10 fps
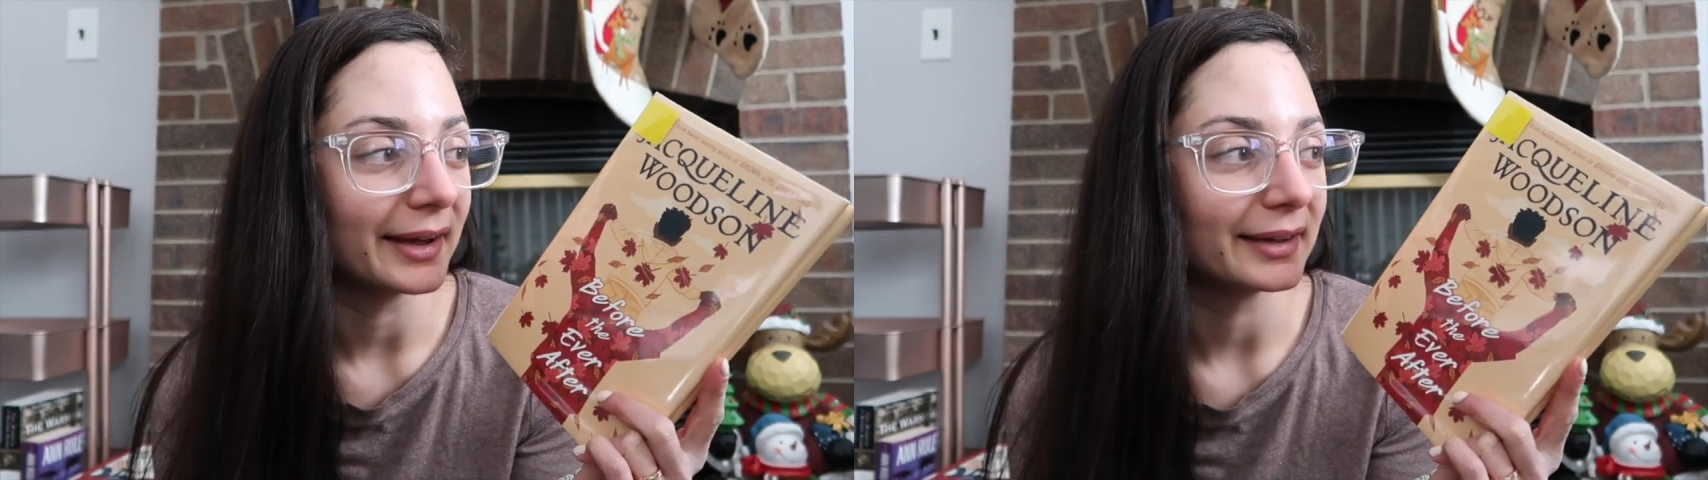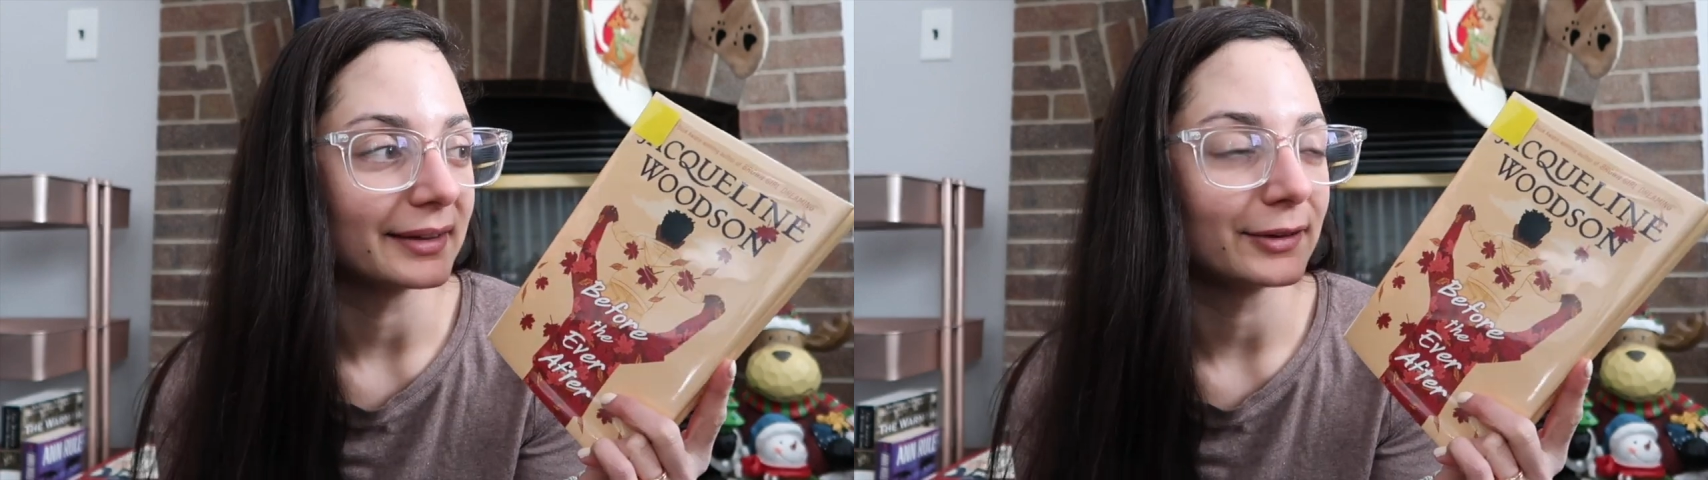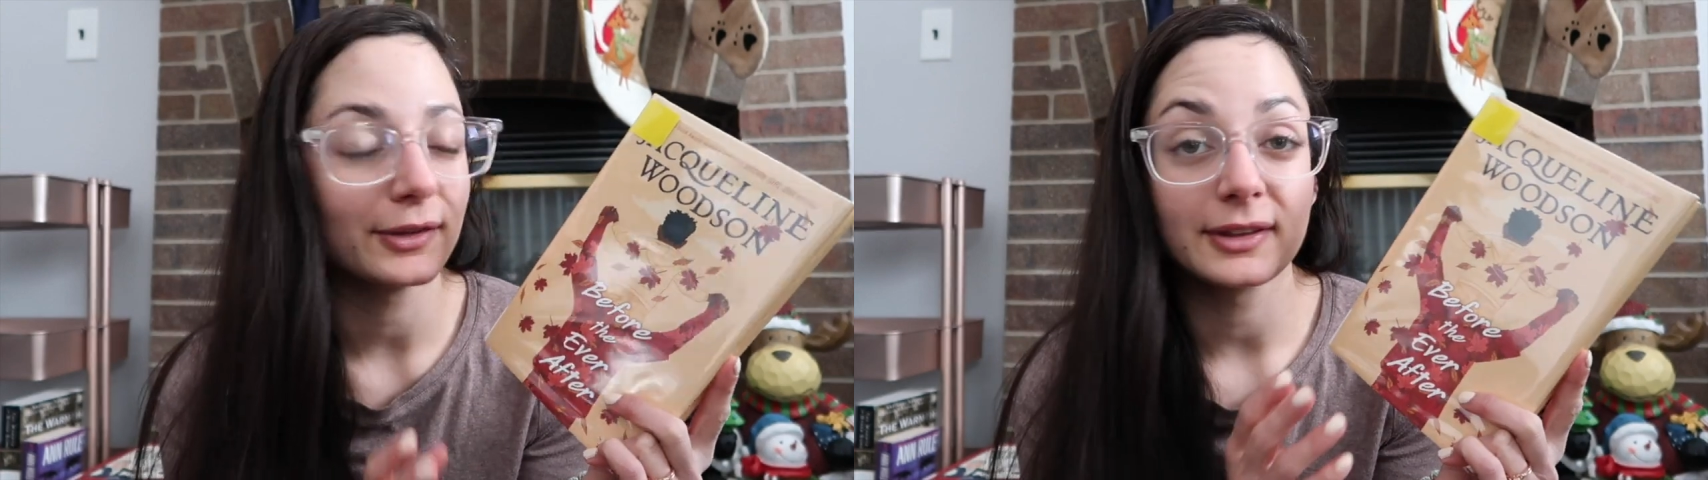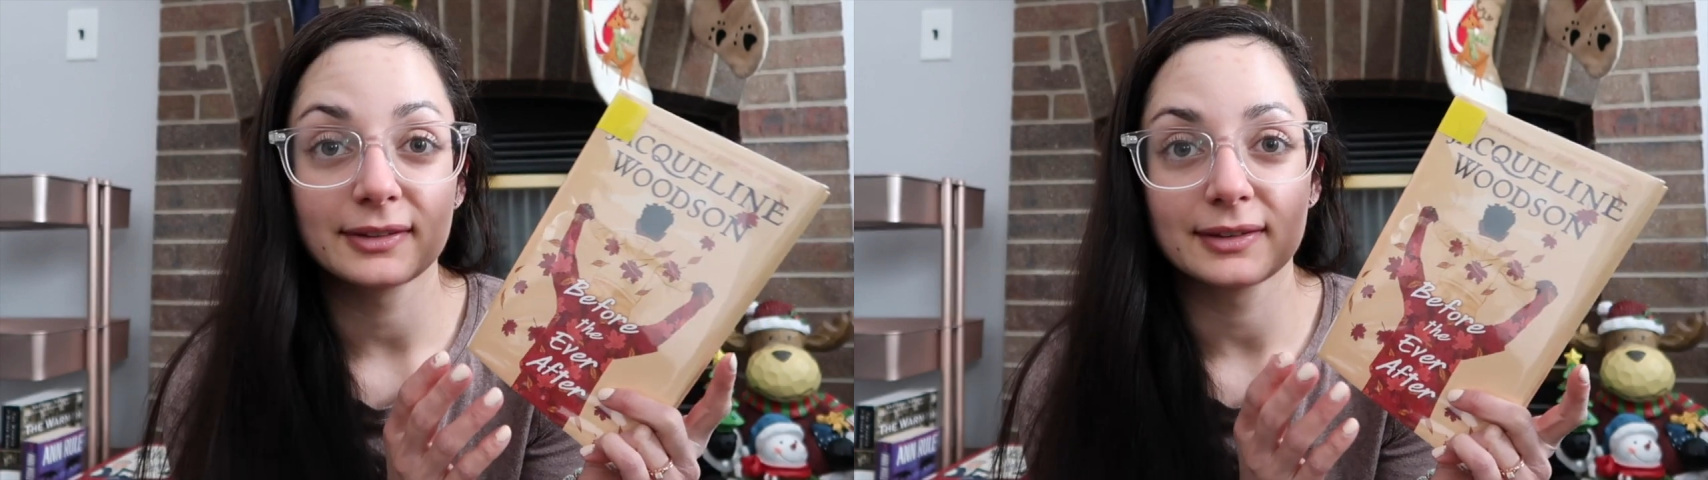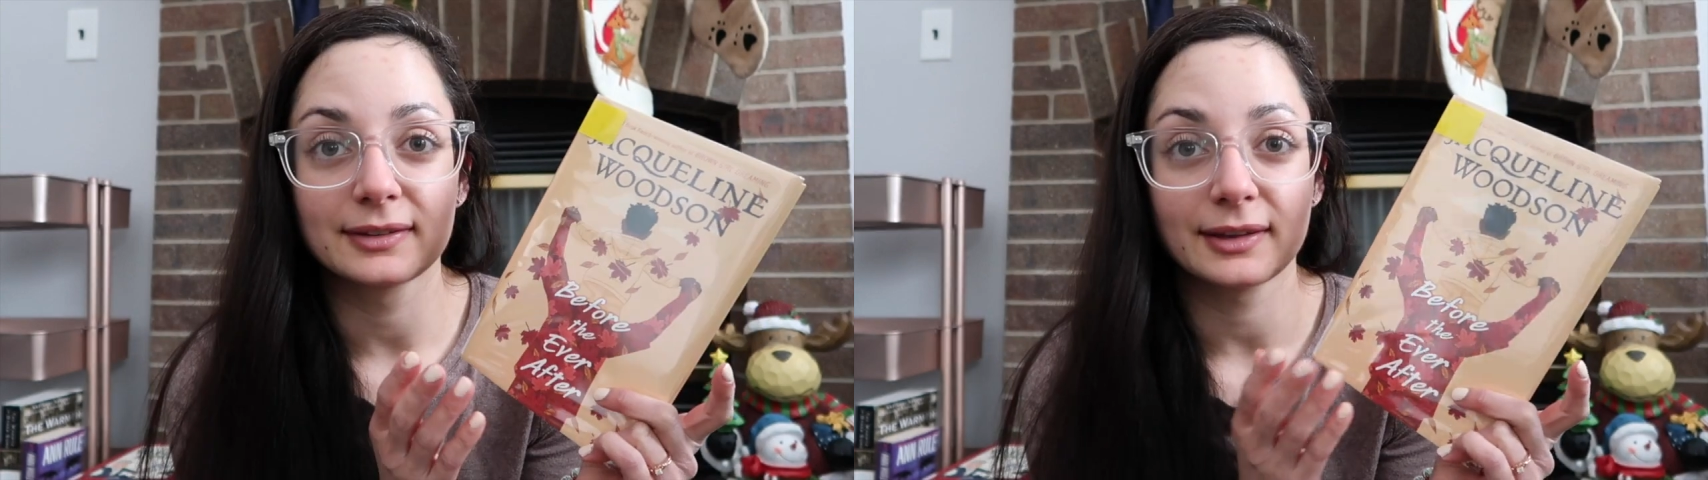I know that
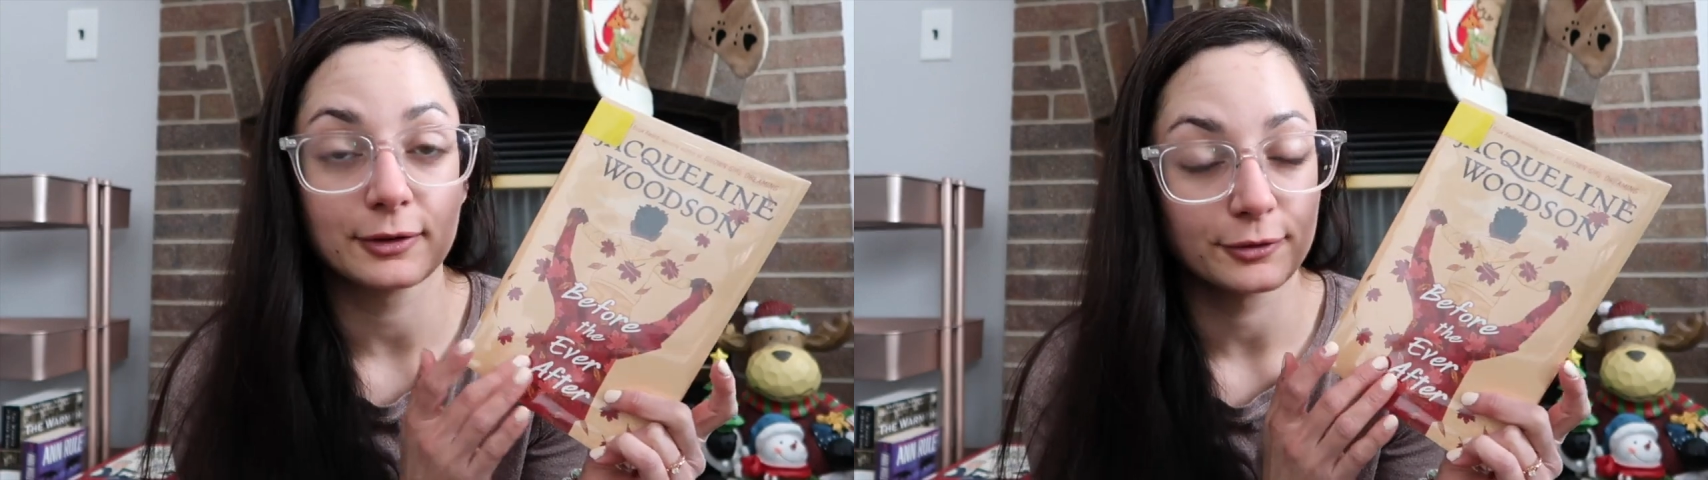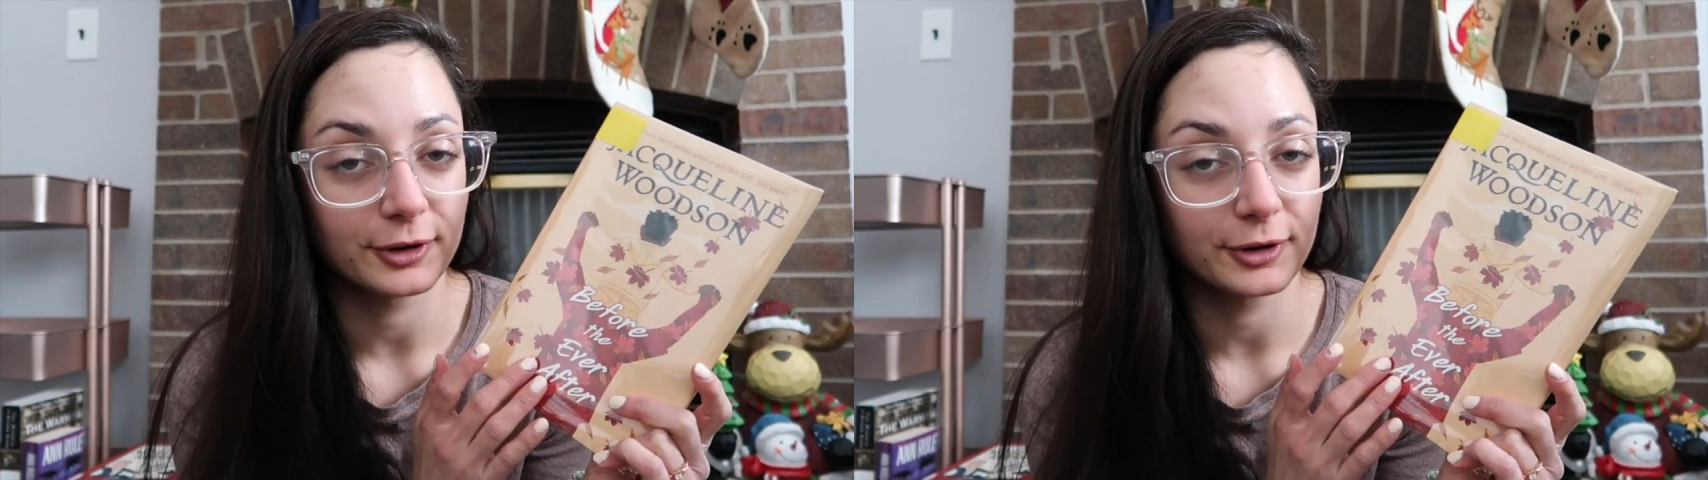this is in